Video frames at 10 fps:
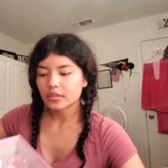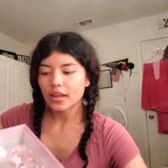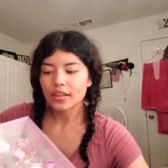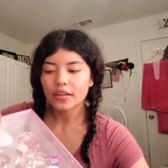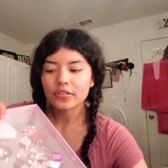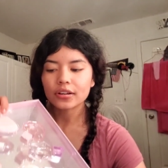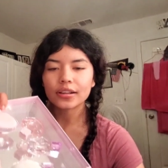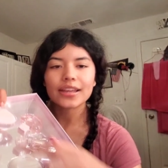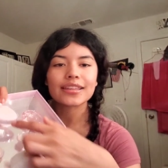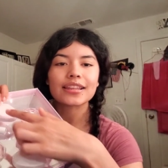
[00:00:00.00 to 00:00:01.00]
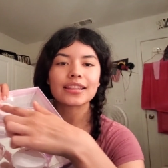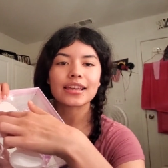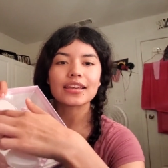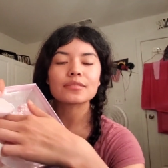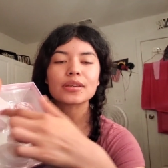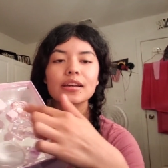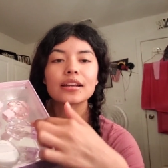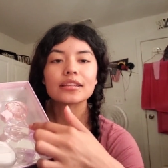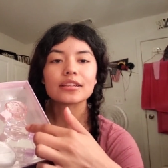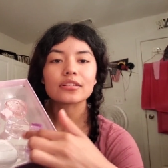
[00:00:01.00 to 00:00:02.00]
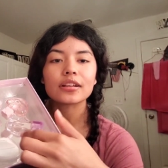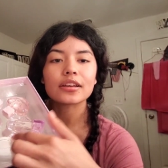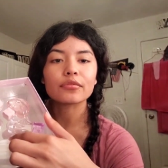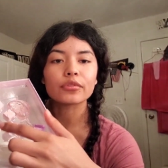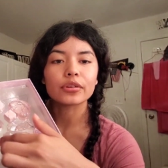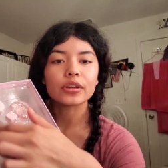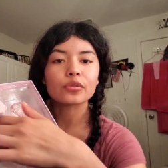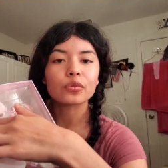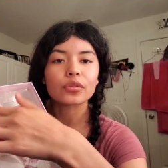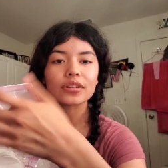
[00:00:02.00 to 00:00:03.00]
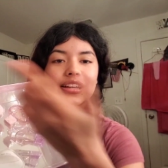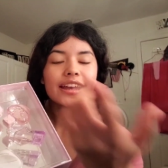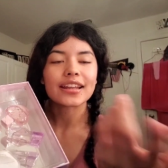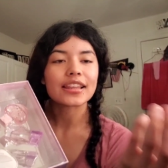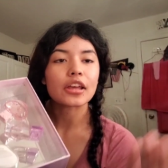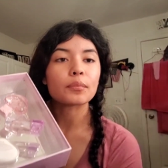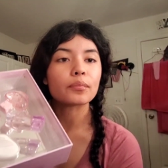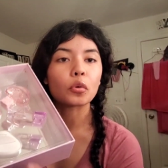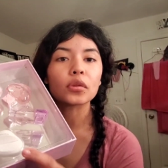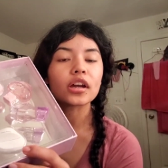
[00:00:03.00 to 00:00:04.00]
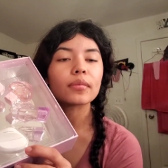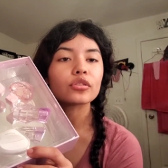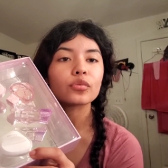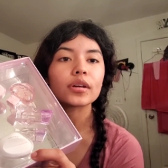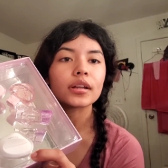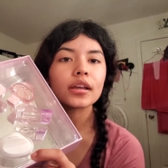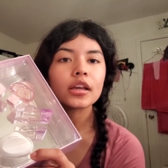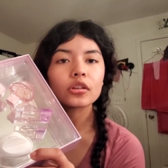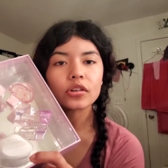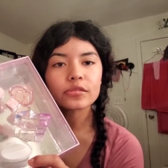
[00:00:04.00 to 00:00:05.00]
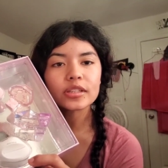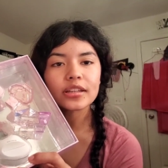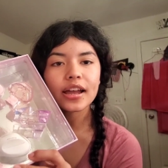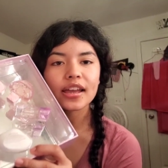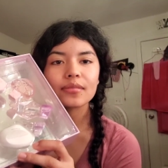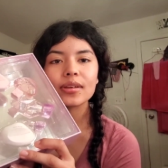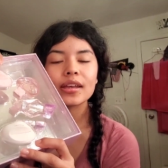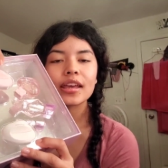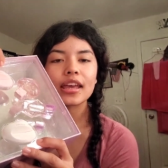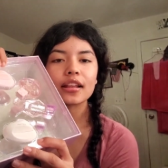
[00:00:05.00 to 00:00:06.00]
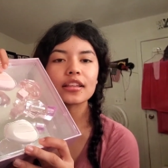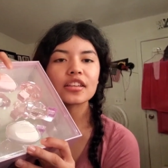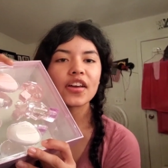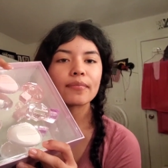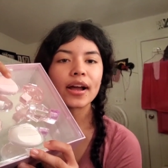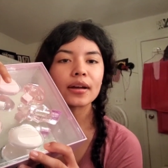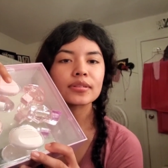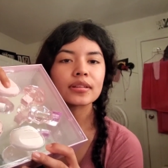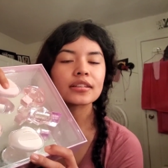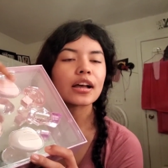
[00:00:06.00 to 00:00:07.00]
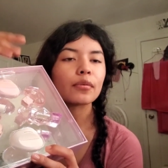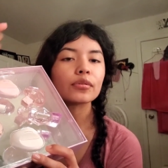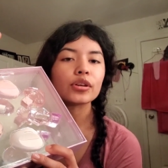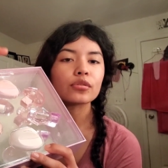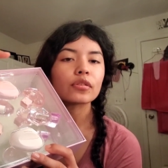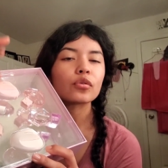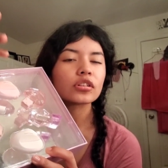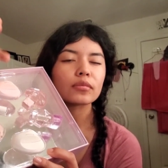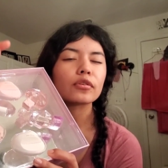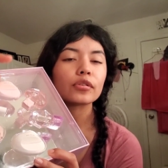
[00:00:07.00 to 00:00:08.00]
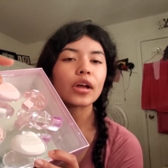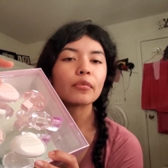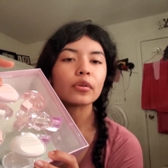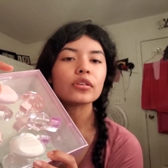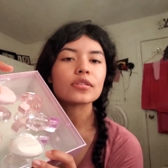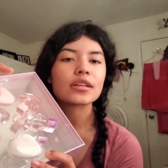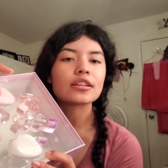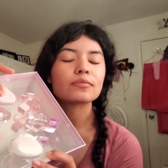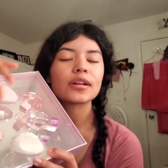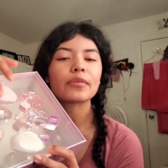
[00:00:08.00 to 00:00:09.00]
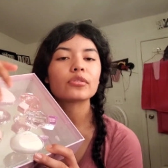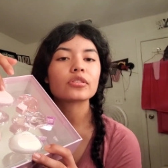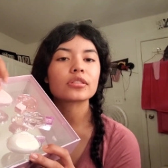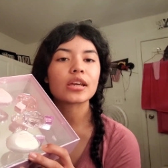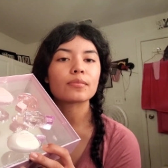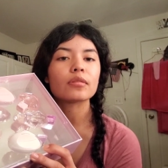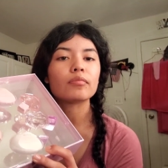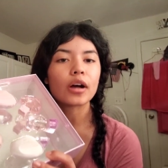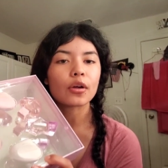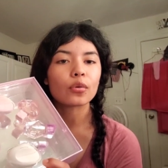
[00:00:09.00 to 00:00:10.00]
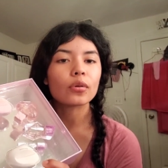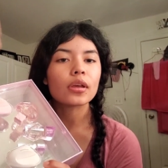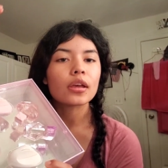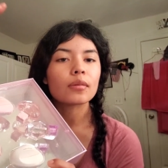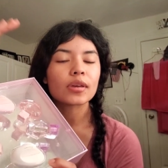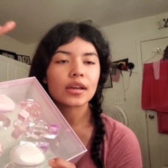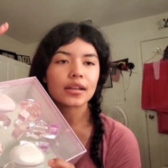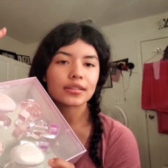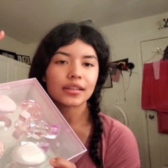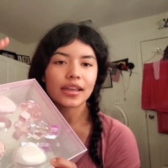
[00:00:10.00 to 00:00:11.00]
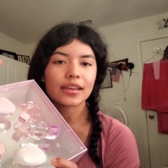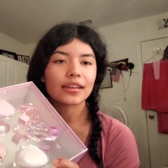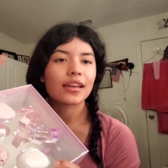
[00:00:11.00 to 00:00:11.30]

I love collecting these because these are like really cool. They're tiny. They only come out during the Christmas time. And unless I've backups of these, I will use. Of course, I will. I will use these, but I will just keep the bottle because like,